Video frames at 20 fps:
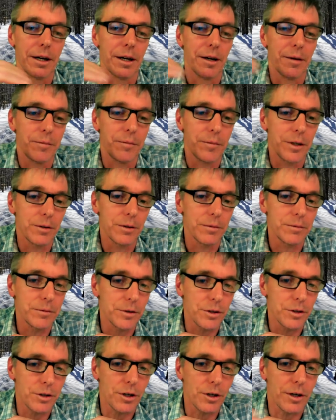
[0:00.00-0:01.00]
um, you know,
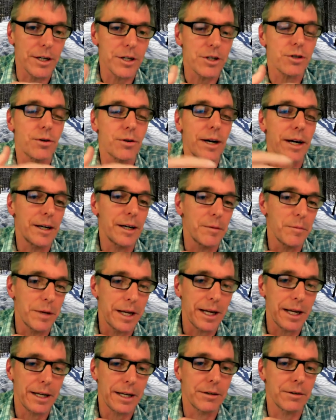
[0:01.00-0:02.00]
trying to straighten a
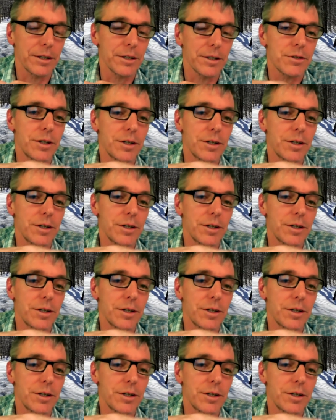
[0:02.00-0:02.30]
meandering